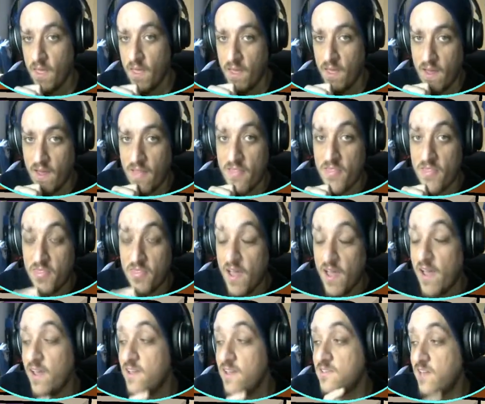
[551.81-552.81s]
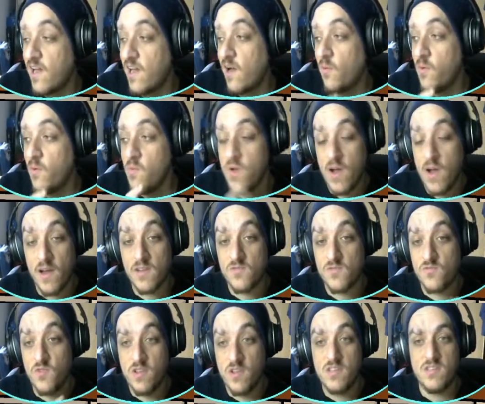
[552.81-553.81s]
And that is how it works,
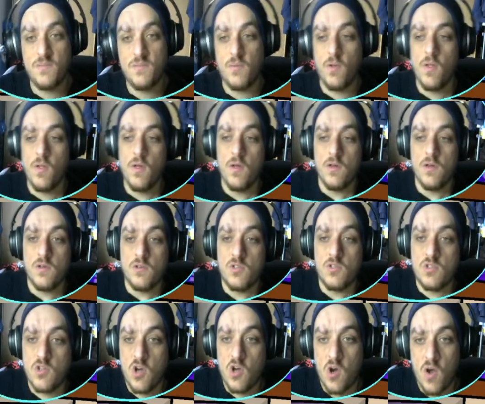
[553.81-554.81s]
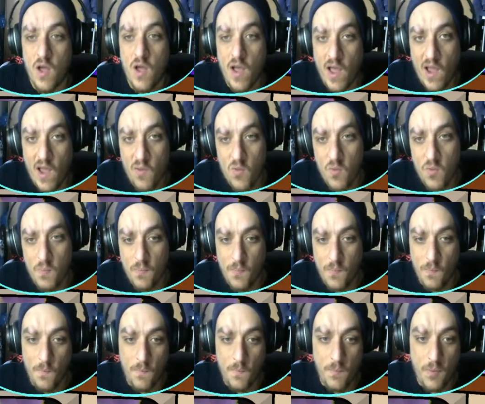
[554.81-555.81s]
really simple. So I will
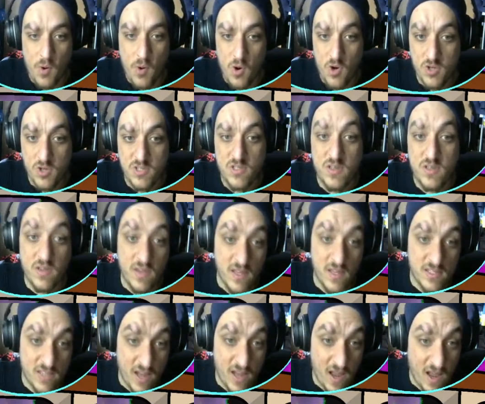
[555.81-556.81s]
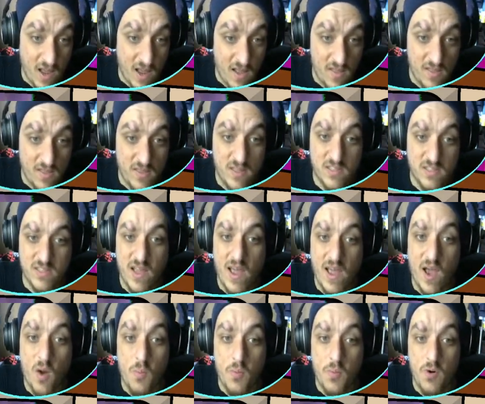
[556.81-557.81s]
post this
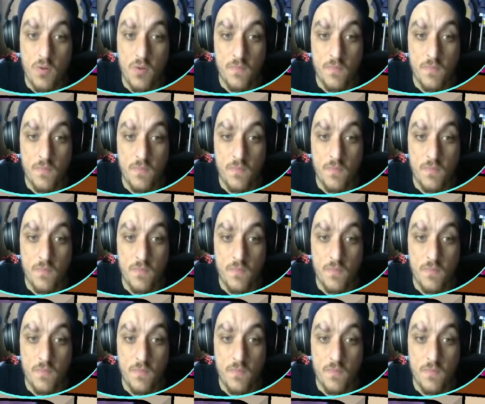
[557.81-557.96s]
output